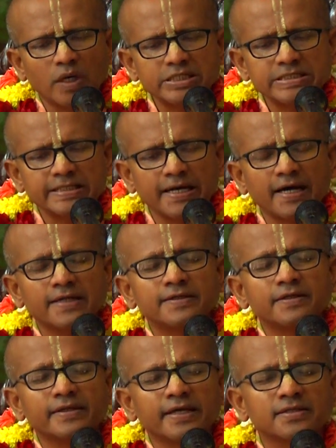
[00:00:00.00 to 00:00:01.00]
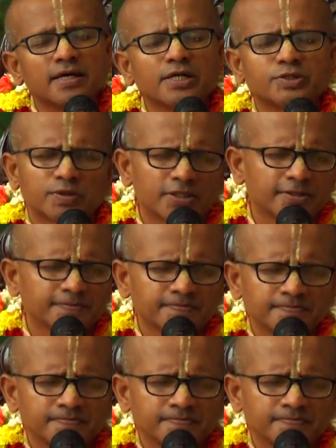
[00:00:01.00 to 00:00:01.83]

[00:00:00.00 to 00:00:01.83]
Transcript: vasyad yata suraha.